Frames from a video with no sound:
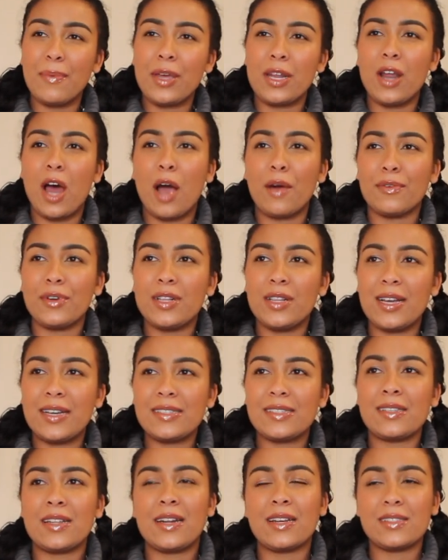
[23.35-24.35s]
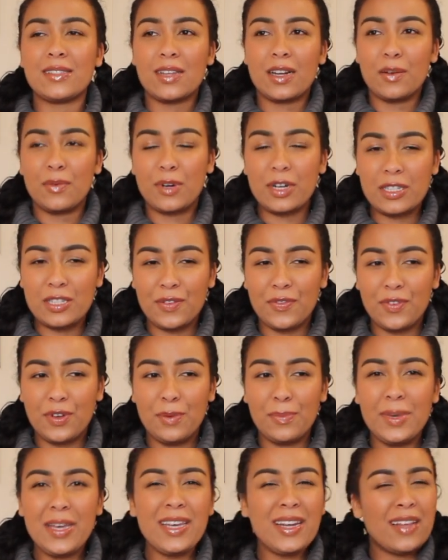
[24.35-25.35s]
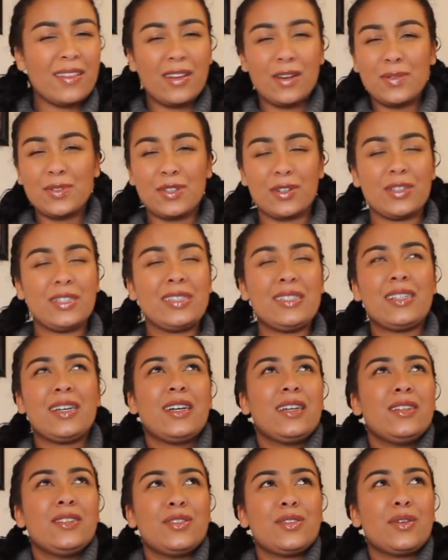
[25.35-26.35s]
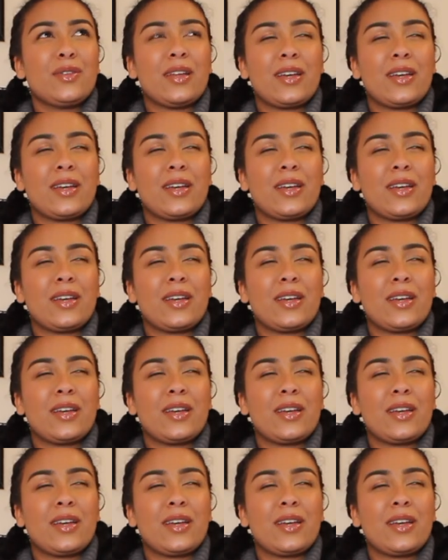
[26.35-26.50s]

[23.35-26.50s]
and not realizing that I said I wanted to film it and then it was already done. So